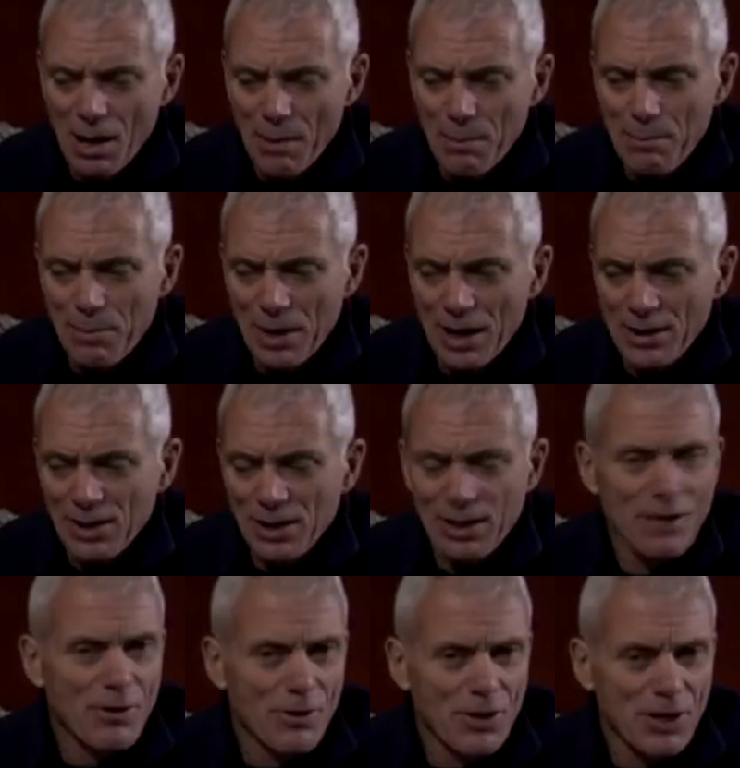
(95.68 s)
but
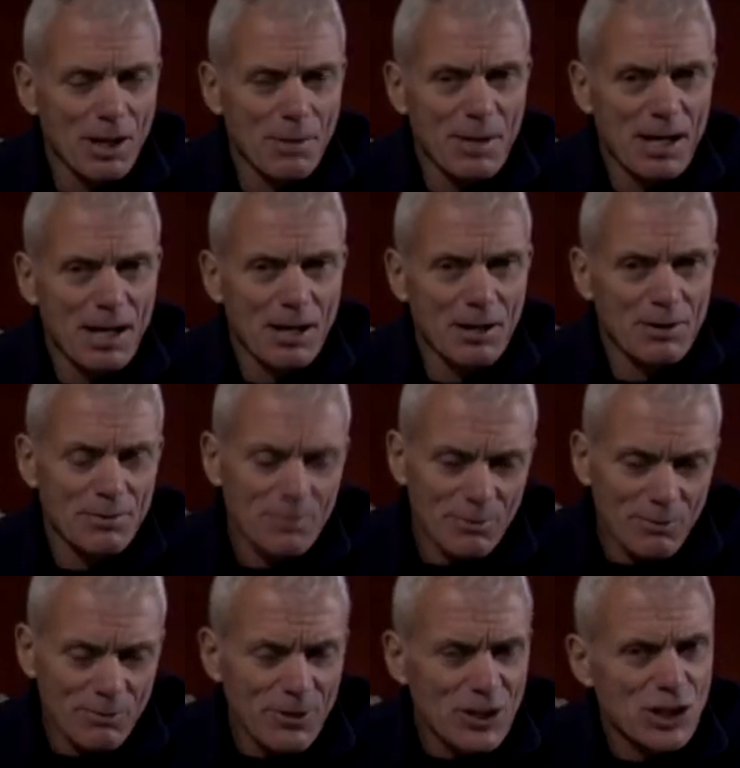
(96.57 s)
another thing about
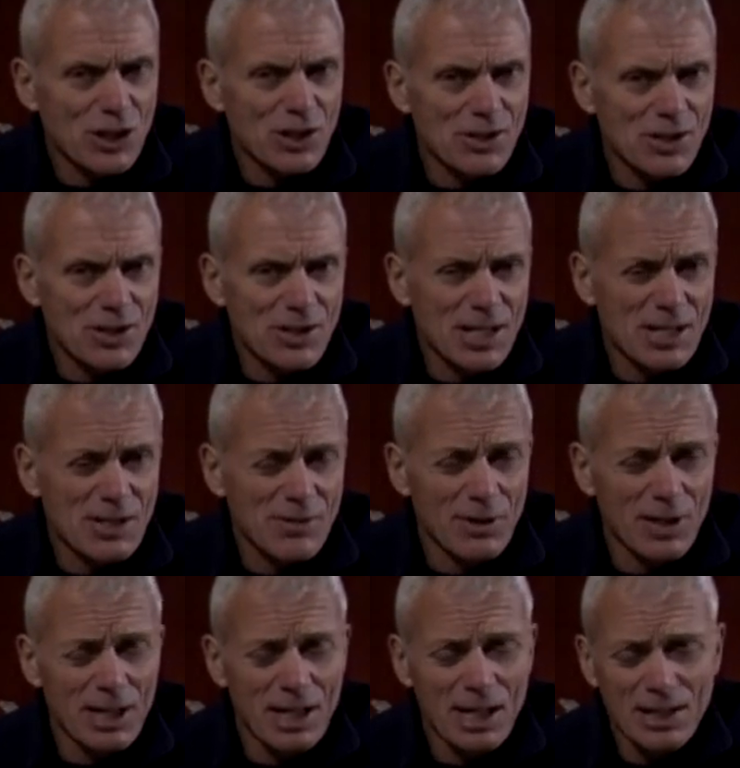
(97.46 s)
fishing successfully,